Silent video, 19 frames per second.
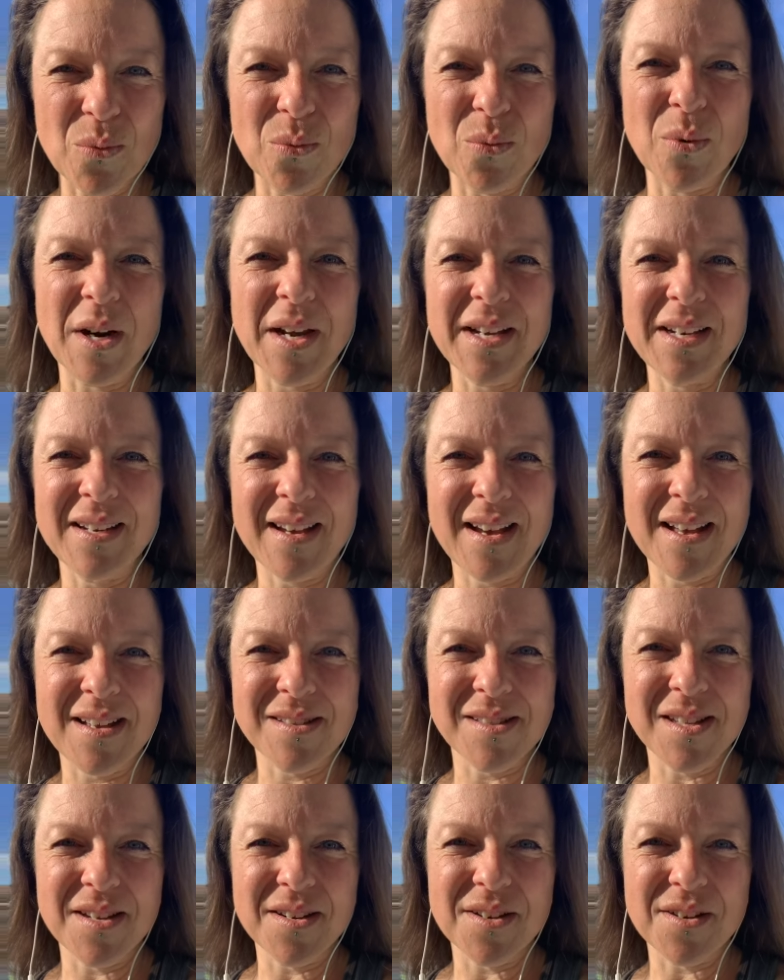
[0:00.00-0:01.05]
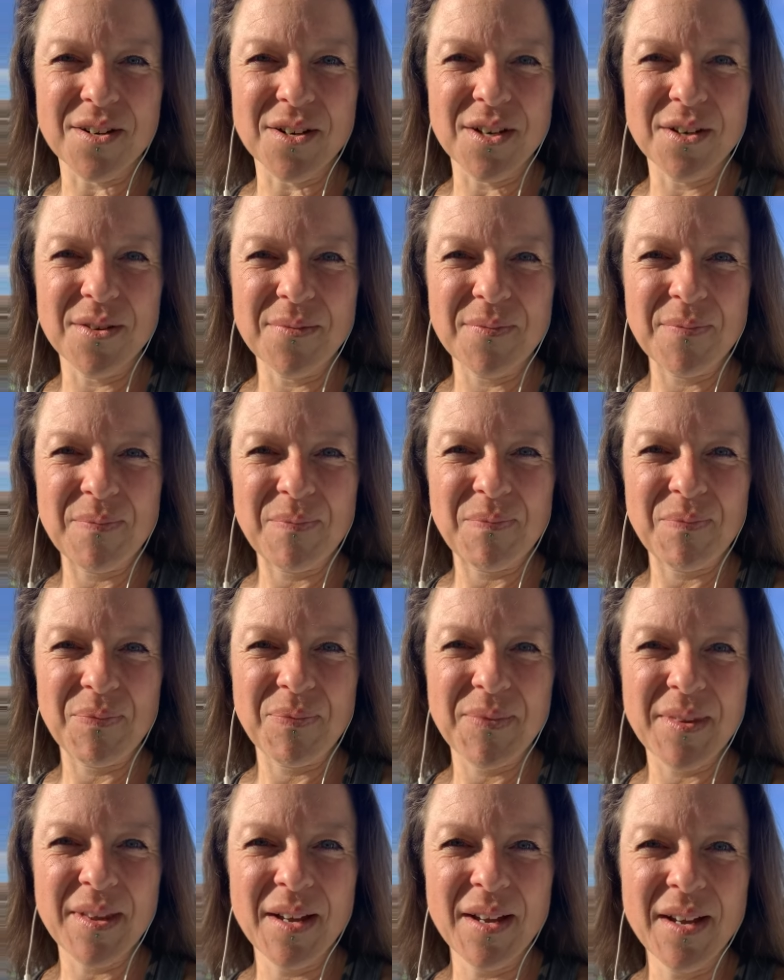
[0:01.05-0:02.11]
right as they are,
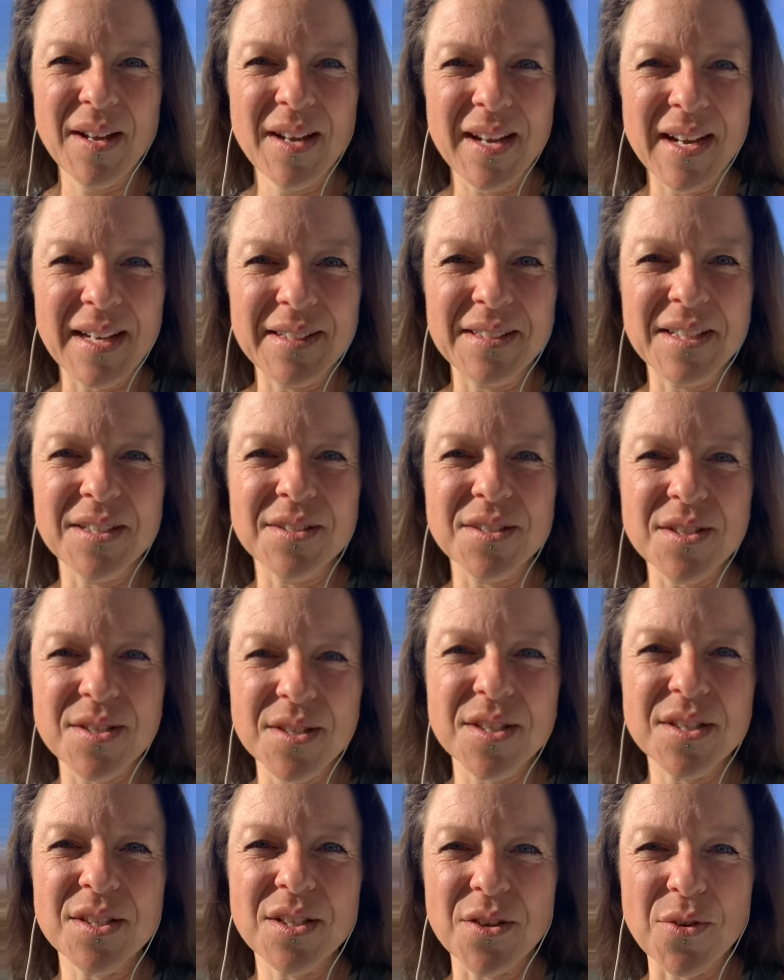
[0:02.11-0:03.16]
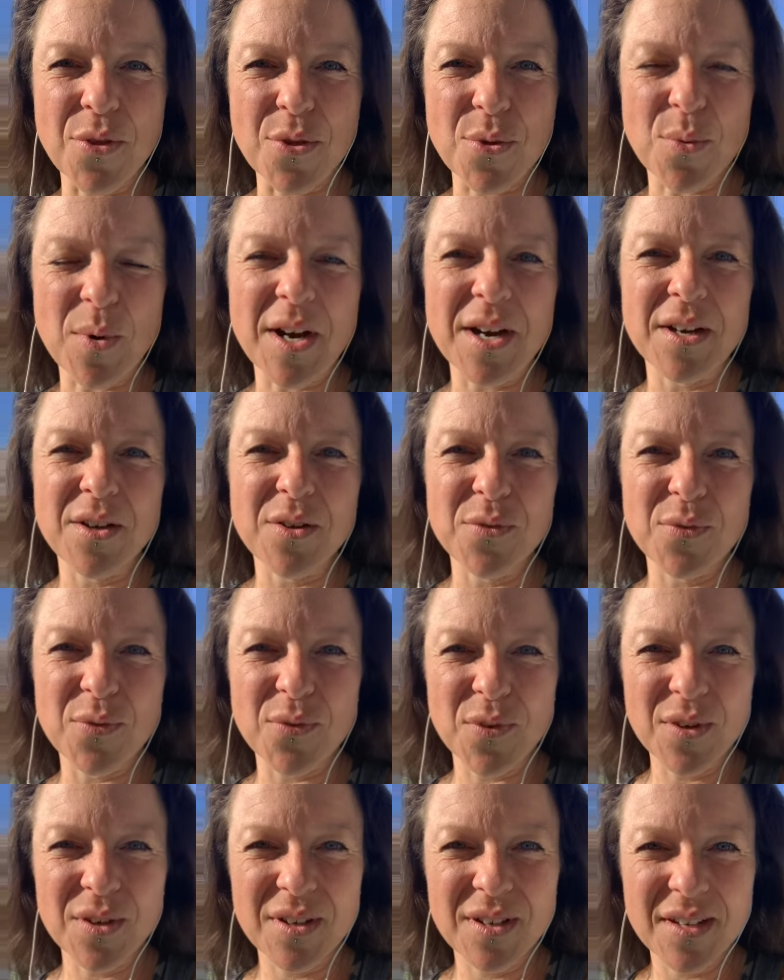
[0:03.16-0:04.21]
and then still thrive
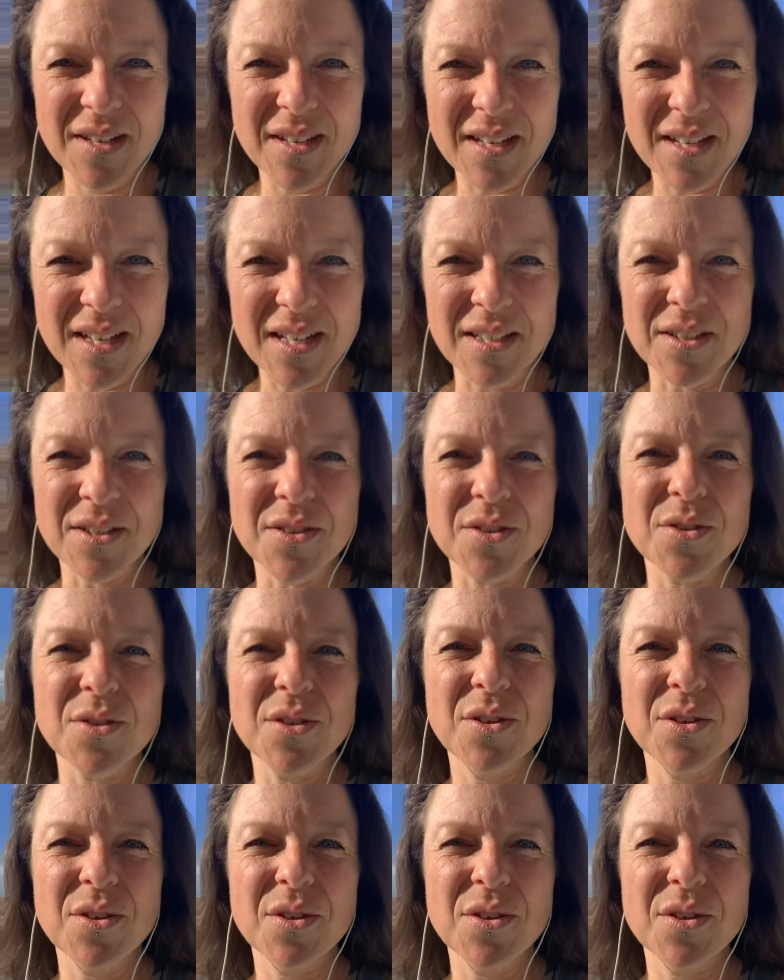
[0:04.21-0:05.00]
and